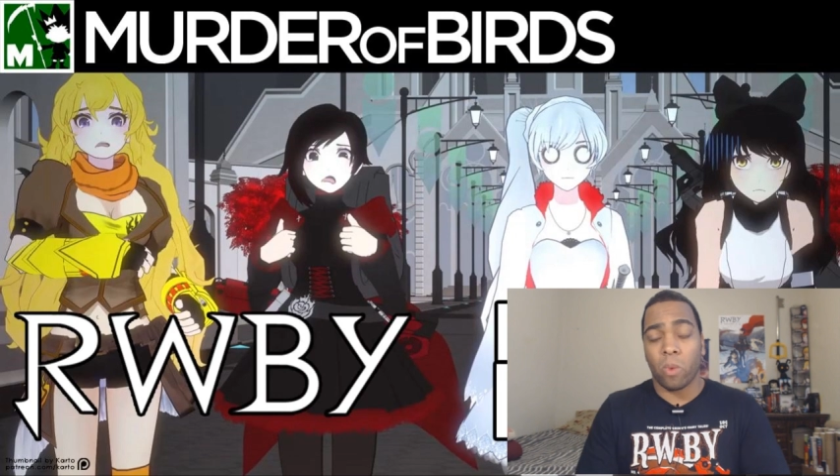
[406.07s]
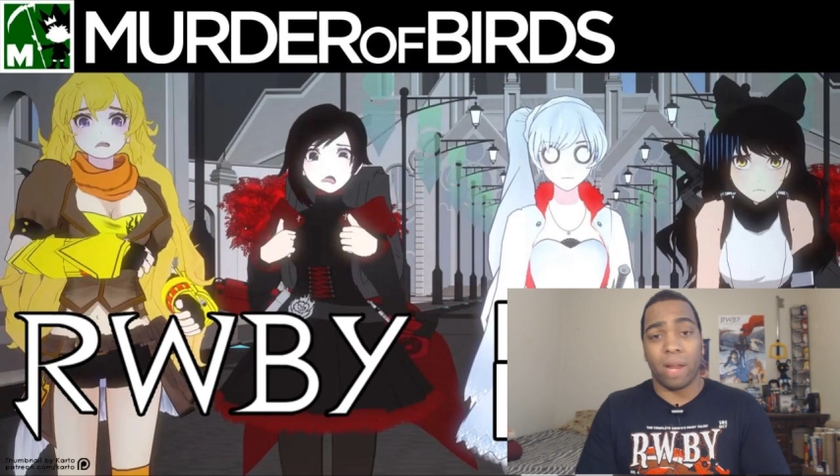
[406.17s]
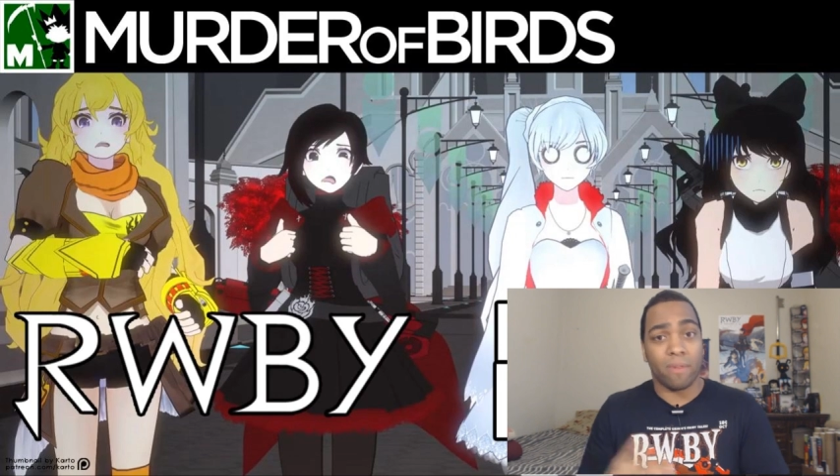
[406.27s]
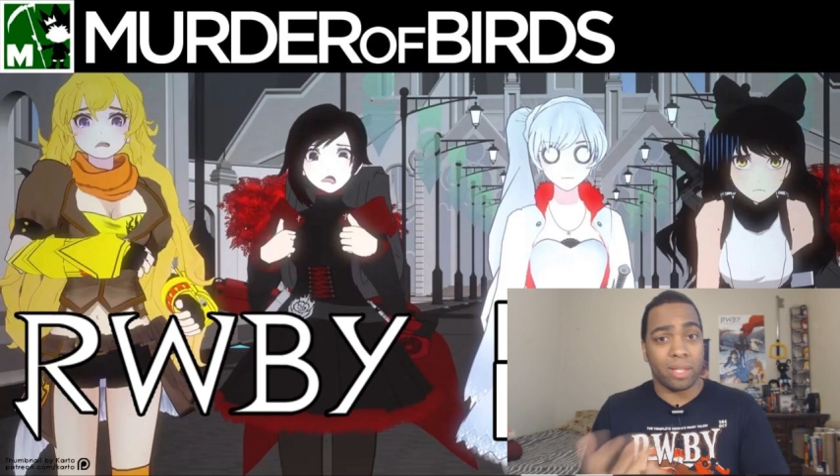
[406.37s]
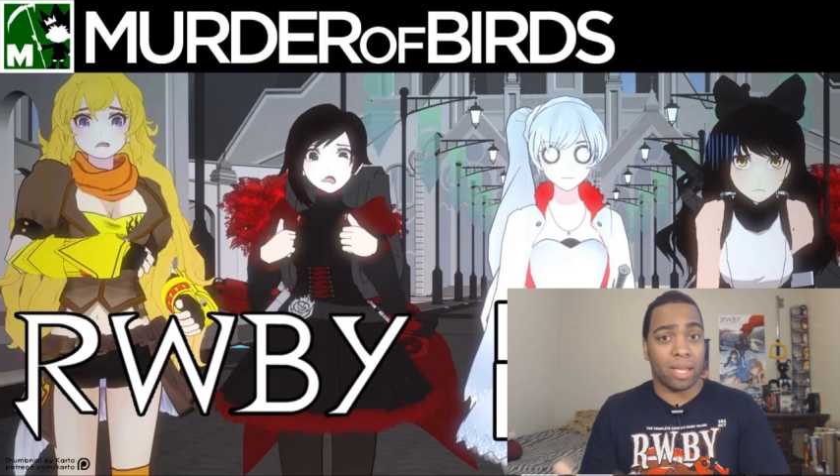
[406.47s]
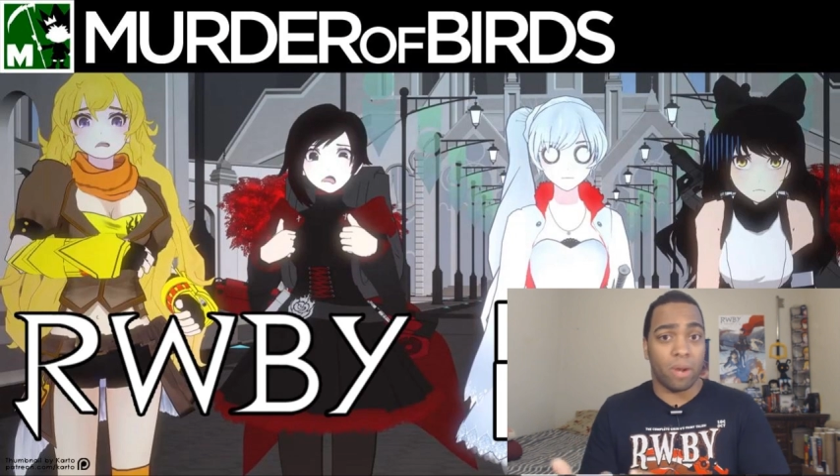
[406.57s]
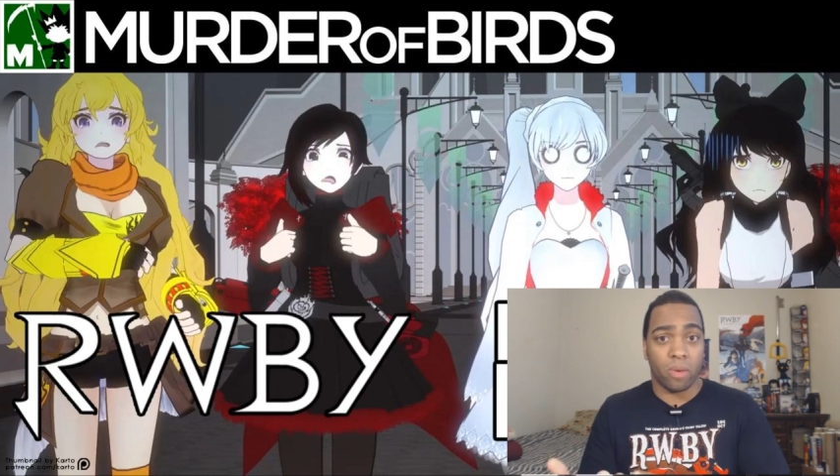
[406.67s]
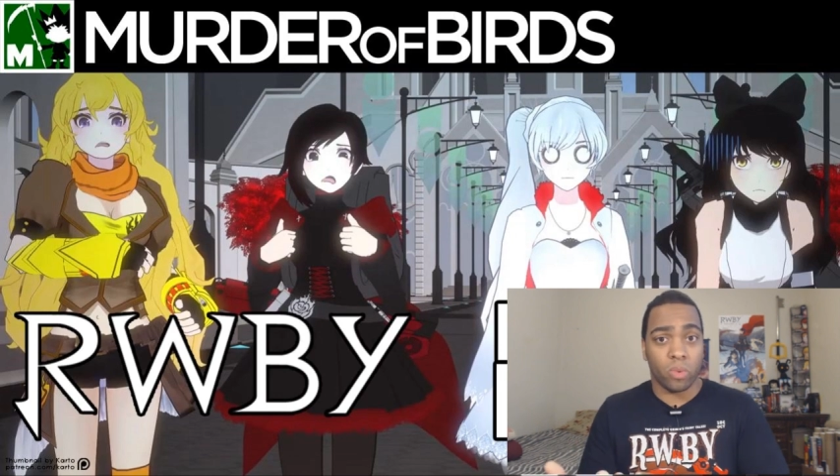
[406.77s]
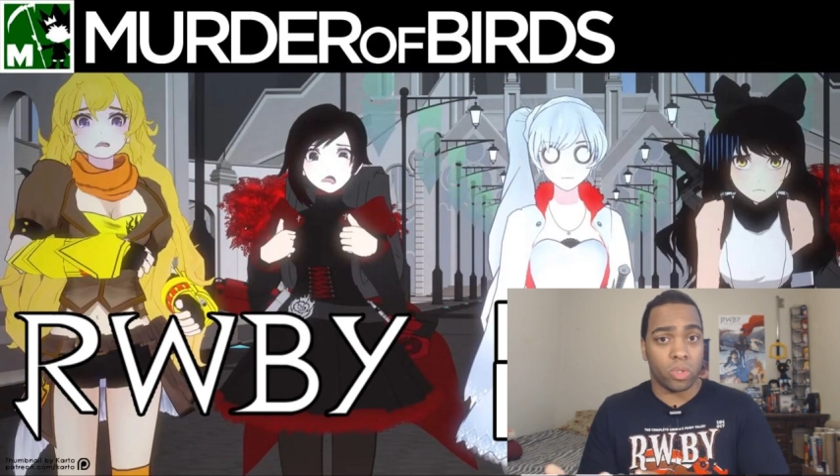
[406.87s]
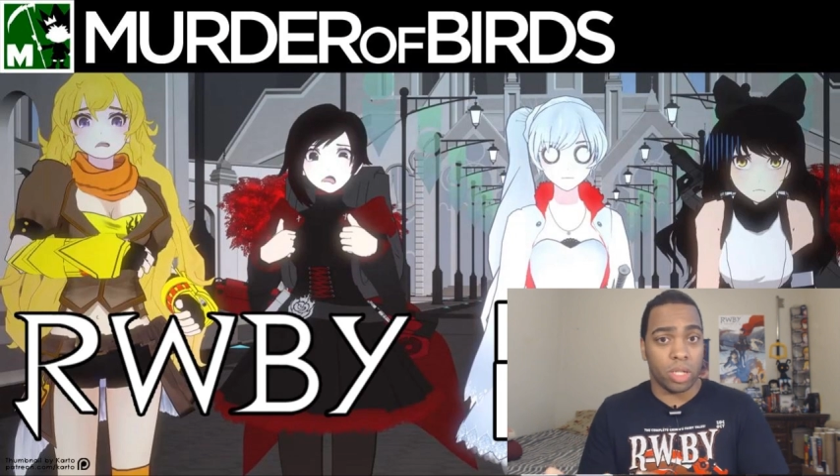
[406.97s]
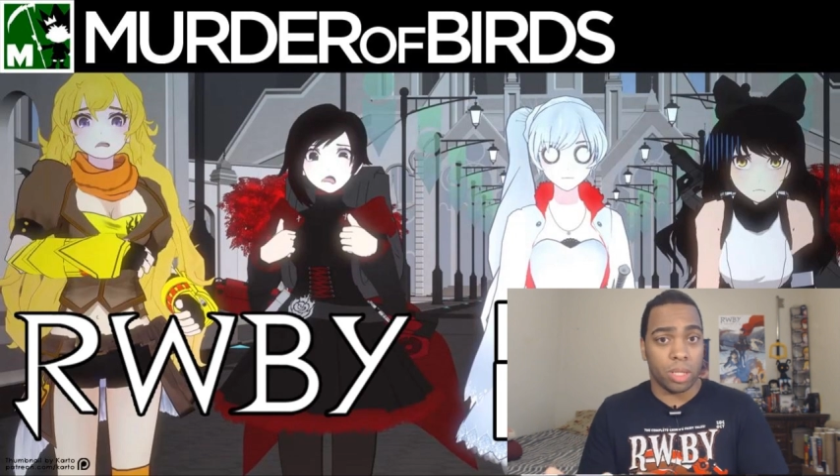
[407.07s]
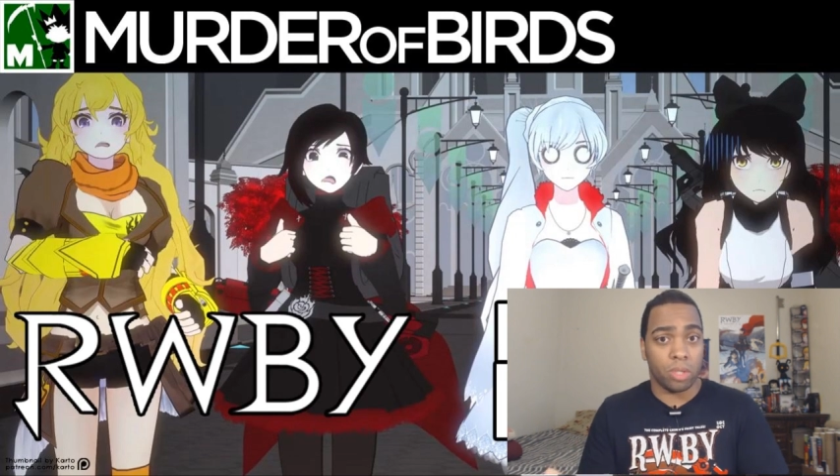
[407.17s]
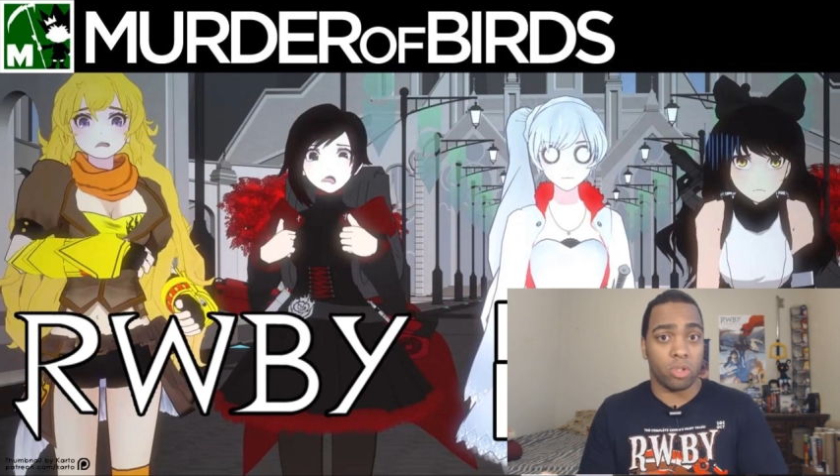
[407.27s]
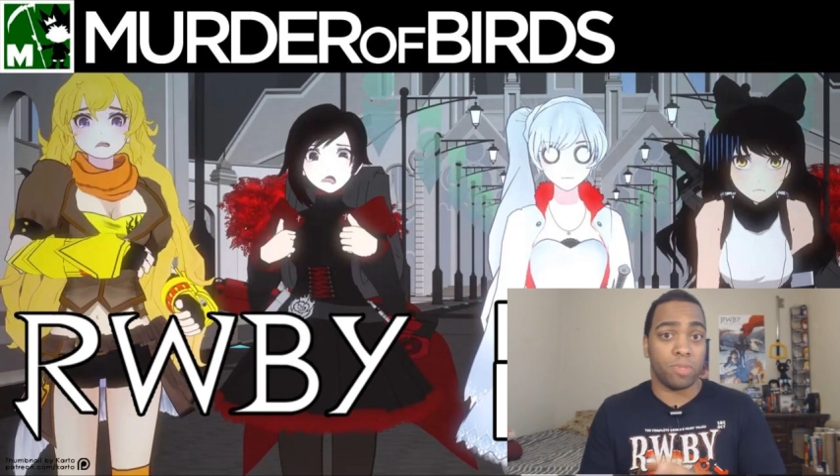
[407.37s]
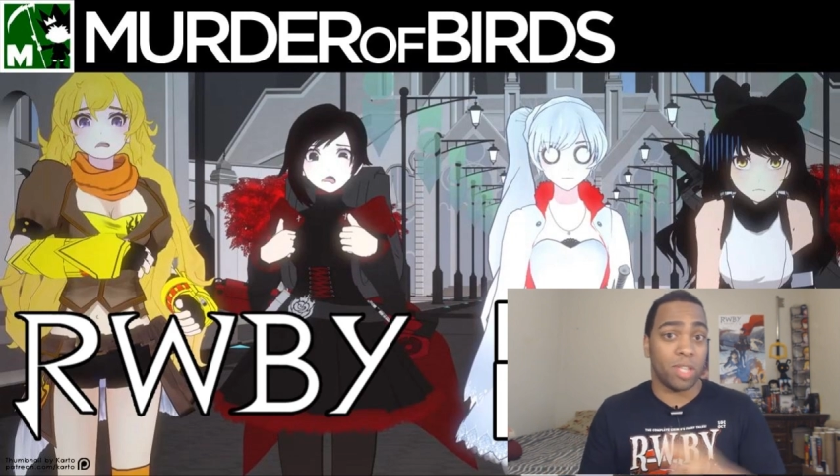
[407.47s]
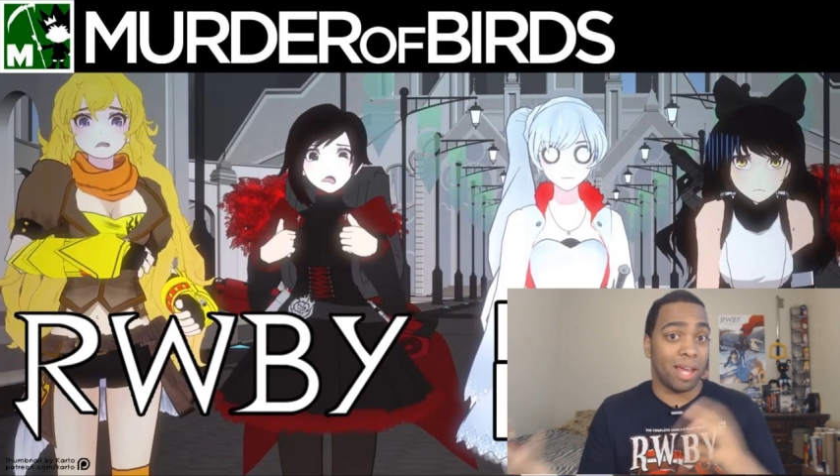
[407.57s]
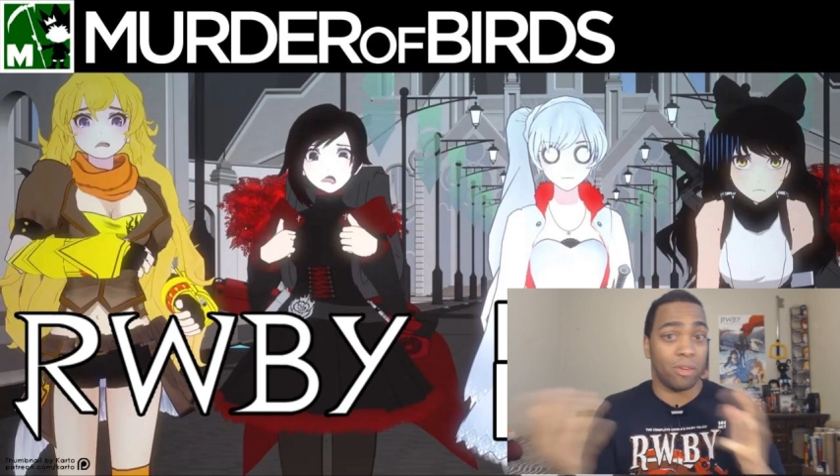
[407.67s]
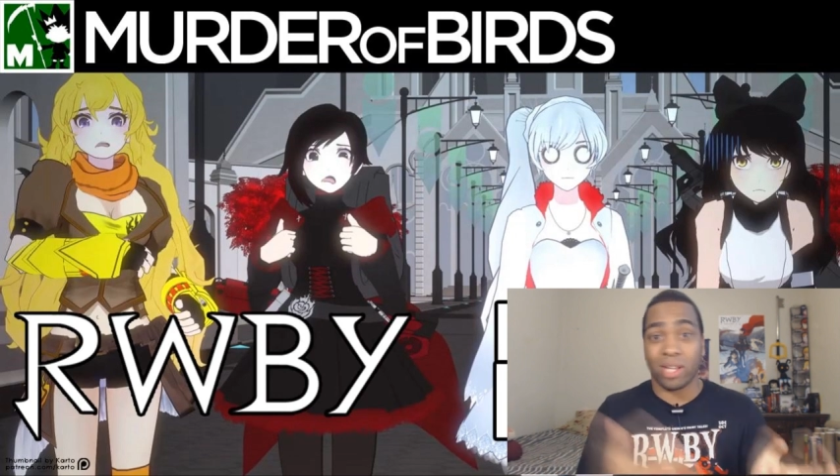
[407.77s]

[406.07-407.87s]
Whenever it's out on Rooster Teeth's YouTube channel,